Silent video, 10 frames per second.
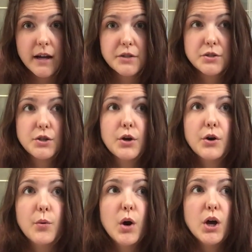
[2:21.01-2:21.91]
And
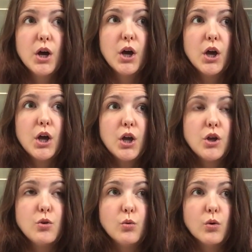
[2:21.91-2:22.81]
so
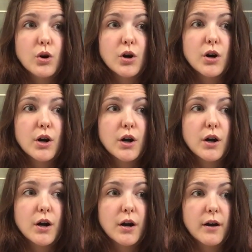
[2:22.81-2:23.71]
you're
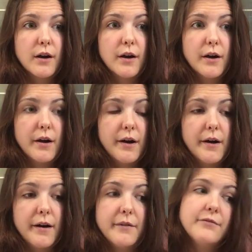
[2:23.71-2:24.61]

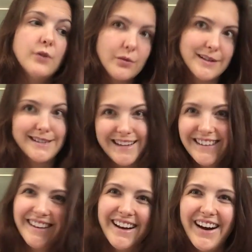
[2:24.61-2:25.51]

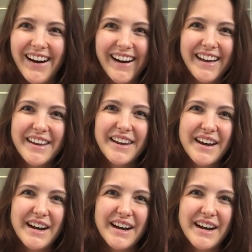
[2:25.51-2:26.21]
focusing on